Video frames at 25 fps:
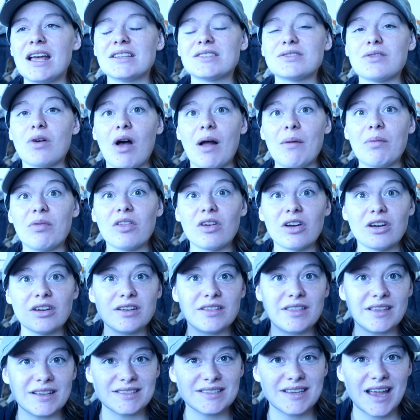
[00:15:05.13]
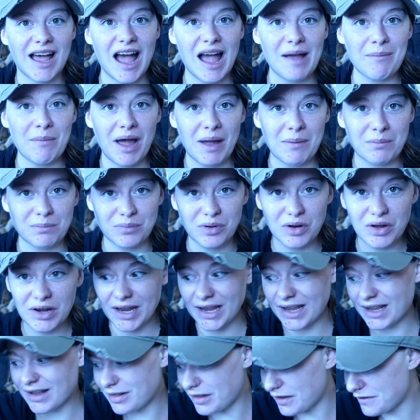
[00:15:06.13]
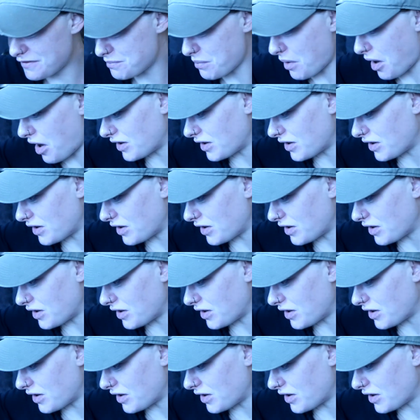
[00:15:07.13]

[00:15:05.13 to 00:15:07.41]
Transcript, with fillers: So I've learned this time. I'm putting Clif